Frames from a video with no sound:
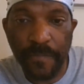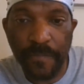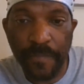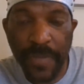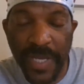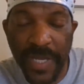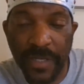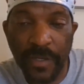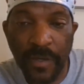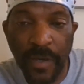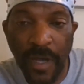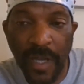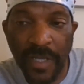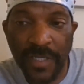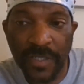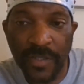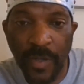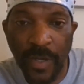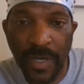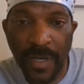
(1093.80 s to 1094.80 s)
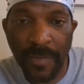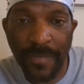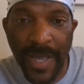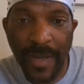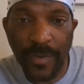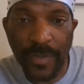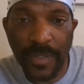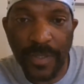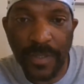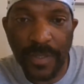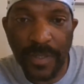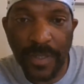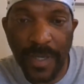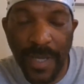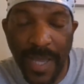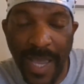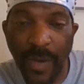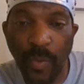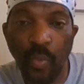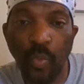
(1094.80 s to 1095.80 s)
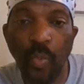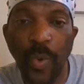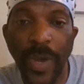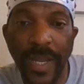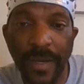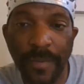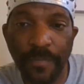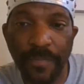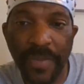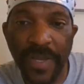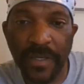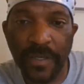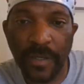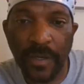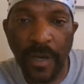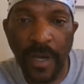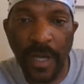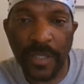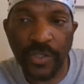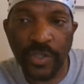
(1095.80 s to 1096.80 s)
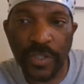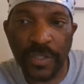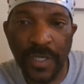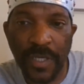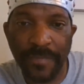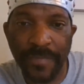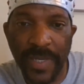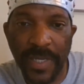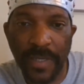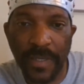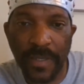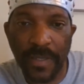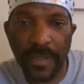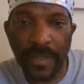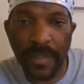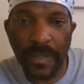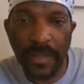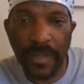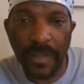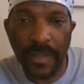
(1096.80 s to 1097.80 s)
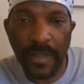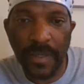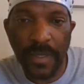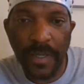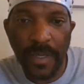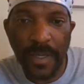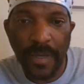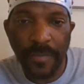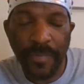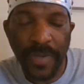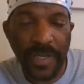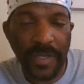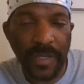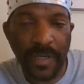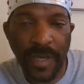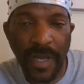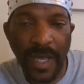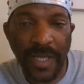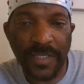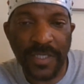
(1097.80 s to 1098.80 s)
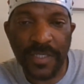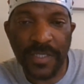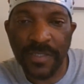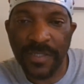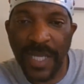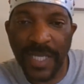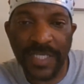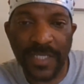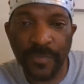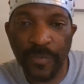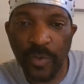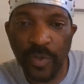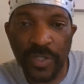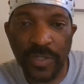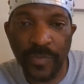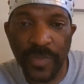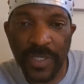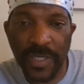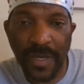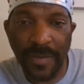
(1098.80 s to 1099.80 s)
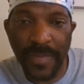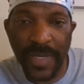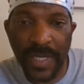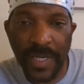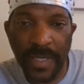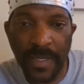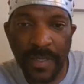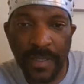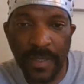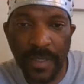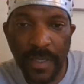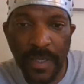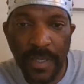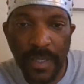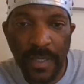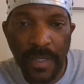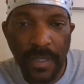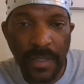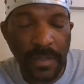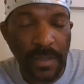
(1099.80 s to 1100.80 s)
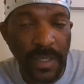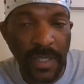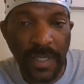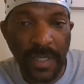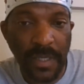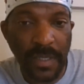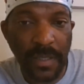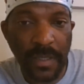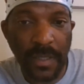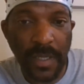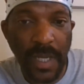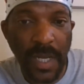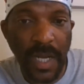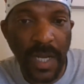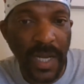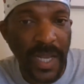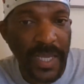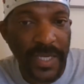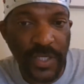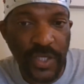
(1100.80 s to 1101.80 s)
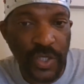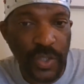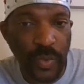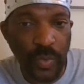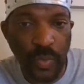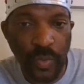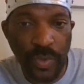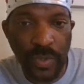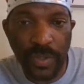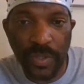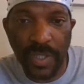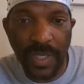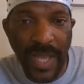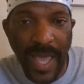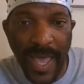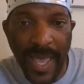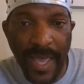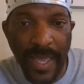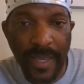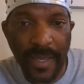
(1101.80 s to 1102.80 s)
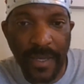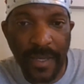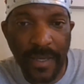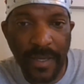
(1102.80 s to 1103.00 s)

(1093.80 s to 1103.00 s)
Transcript: Pentecost is all about, and when Pentecost should come in. Pentecost is not supposed to be coming in late June, July.